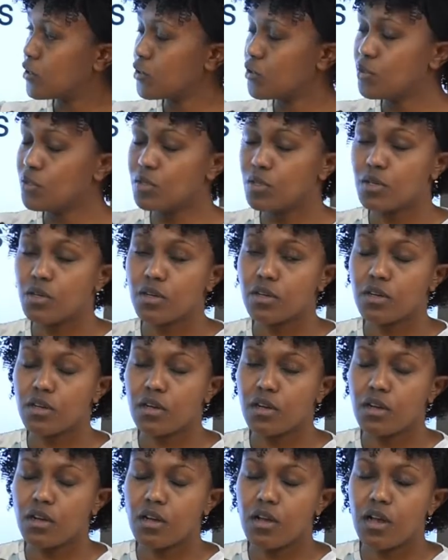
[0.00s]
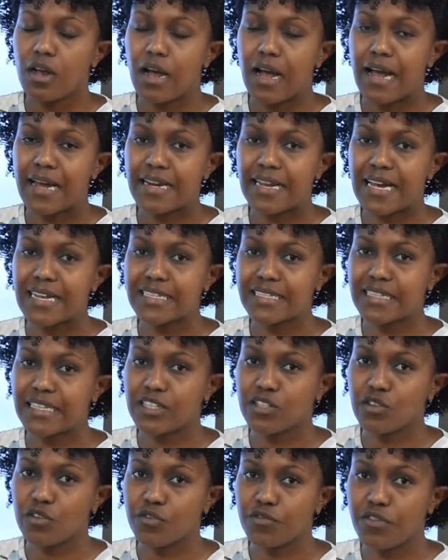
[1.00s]
to
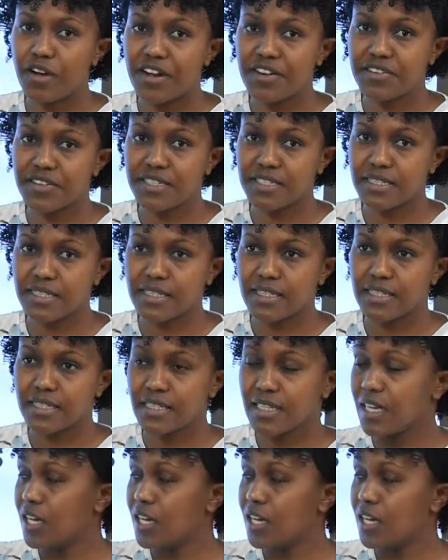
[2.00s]
analysis of variance.